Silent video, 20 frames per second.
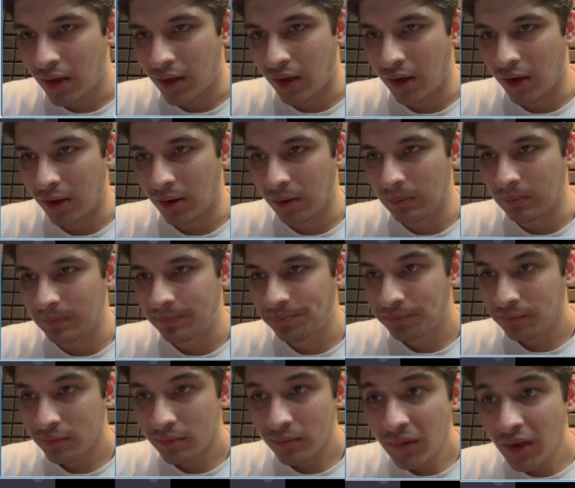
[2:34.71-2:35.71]

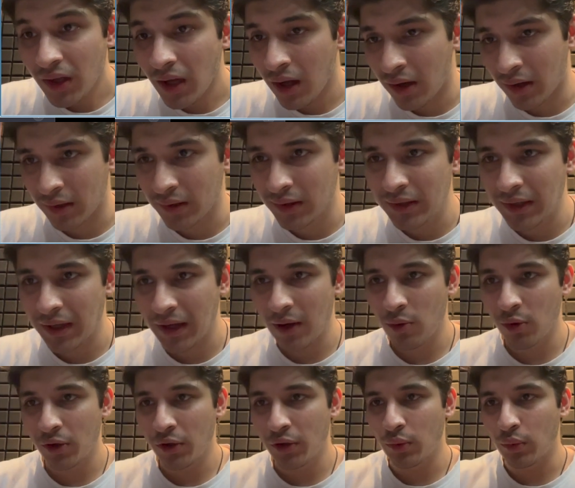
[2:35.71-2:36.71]
Another thing I
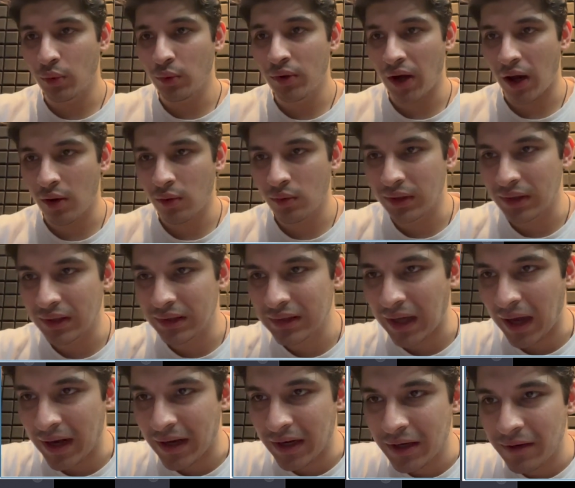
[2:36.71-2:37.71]
want to do now is
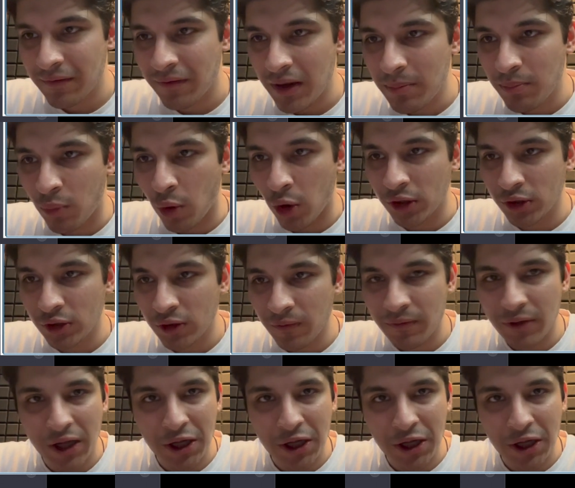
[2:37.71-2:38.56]
identify points of